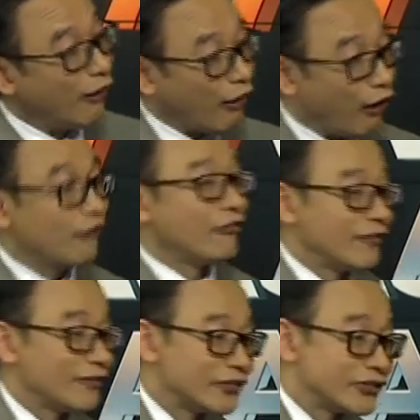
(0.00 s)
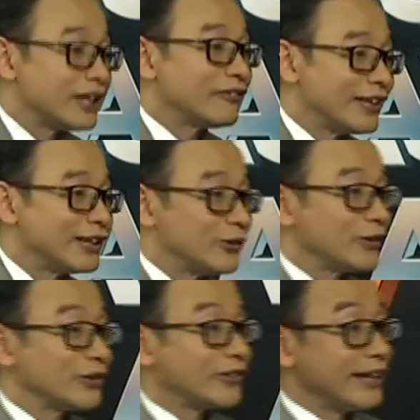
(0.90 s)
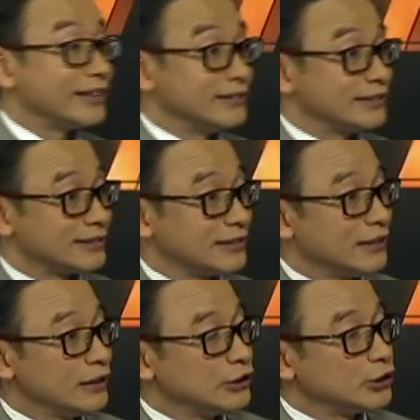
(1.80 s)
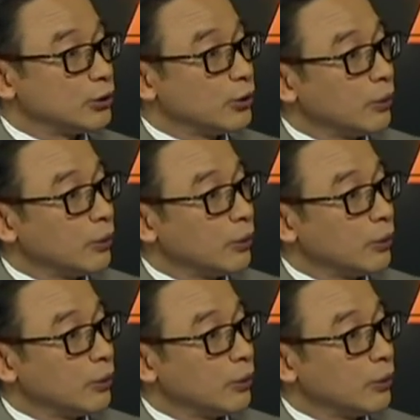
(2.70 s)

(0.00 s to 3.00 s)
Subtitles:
of stuff like tocotrienols. So